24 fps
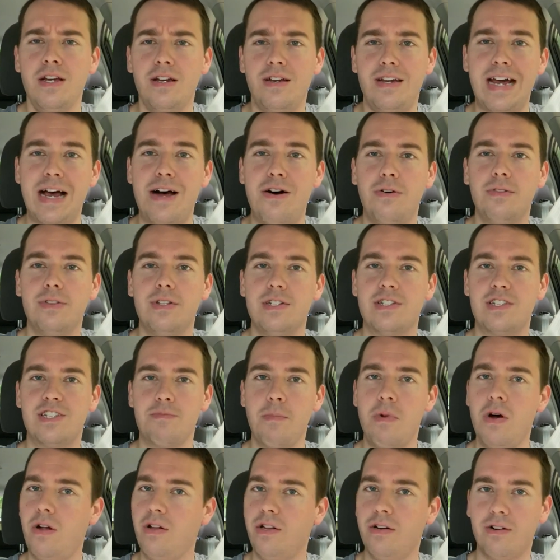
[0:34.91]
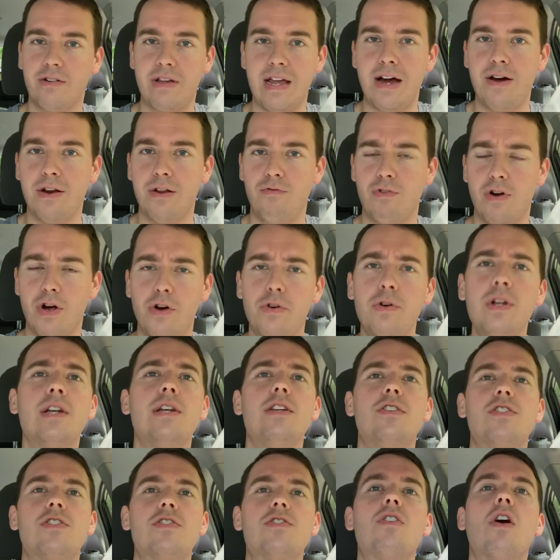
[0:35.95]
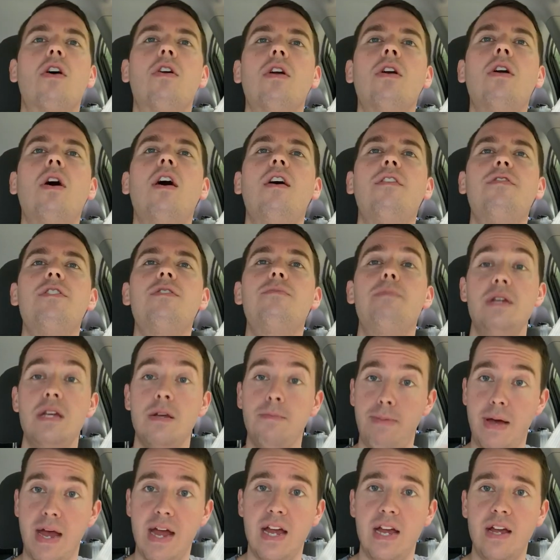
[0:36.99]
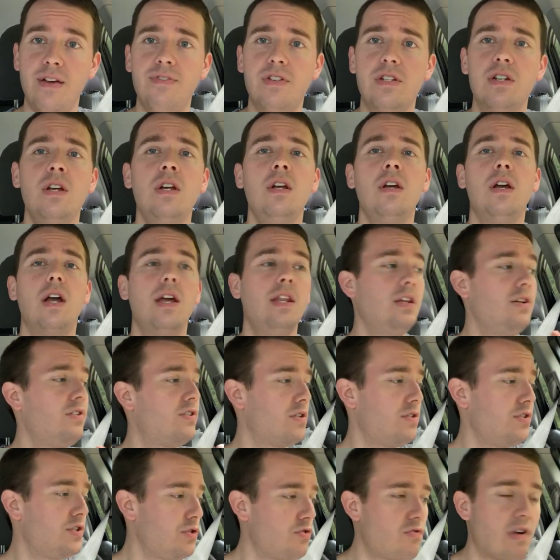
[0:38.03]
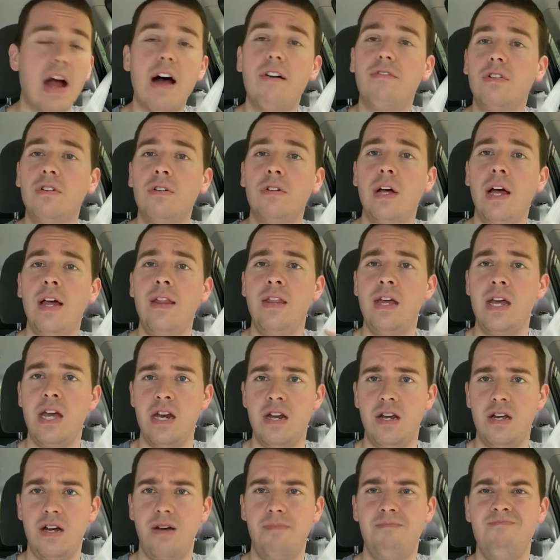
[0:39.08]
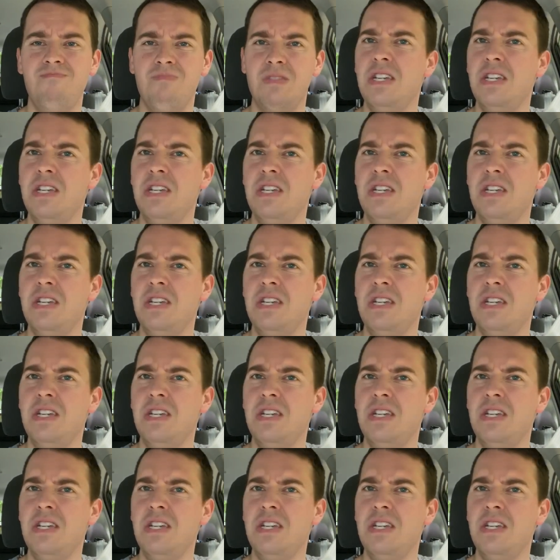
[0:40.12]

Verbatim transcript: down this small little county road, it started off as being paved and then turned to gravel. And then um,